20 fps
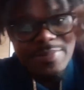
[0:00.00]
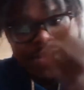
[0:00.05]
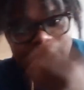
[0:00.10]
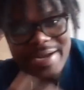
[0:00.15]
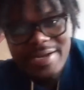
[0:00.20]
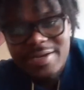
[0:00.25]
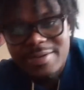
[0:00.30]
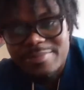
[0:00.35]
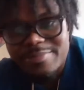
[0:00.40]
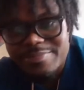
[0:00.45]
a
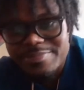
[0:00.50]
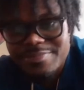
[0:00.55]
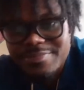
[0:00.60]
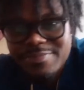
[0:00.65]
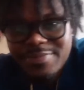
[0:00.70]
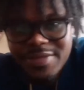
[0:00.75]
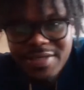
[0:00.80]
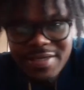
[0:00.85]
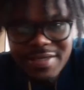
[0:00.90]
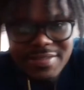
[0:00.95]
backup
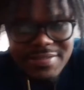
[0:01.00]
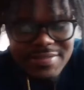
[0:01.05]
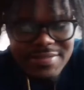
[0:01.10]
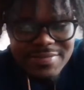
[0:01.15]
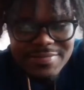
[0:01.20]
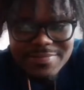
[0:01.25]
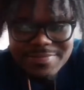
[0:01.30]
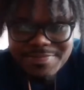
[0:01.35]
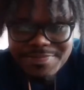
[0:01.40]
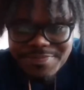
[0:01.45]

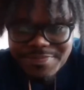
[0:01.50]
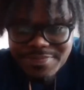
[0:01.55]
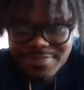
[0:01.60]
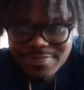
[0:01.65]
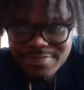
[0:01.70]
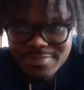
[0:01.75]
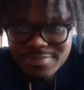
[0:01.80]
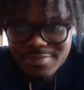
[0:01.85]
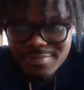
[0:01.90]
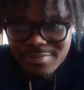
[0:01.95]
because
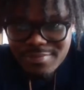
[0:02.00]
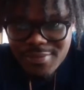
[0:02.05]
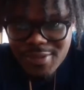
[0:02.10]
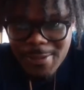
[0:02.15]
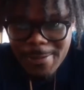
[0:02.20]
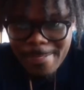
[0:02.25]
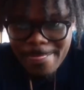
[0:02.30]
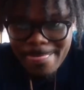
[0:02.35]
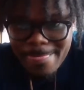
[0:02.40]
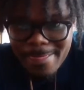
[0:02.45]

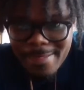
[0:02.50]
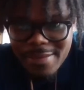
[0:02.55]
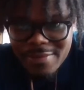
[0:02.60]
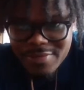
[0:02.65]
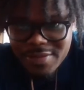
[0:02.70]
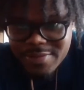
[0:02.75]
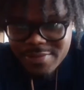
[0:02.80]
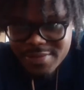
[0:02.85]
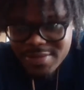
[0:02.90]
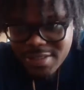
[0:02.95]
it
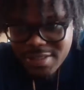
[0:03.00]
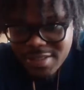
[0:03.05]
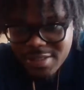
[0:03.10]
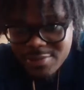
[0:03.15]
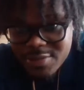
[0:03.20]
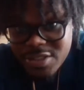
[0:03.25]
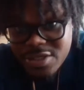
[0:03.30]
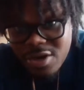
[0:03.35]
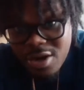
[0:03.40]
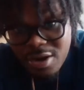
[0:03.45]
was
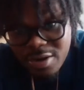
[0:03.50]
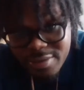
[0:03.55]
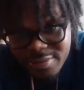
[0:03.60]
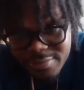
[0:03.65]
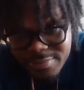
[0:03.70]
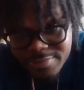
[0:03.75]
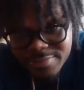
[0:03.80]
a guard.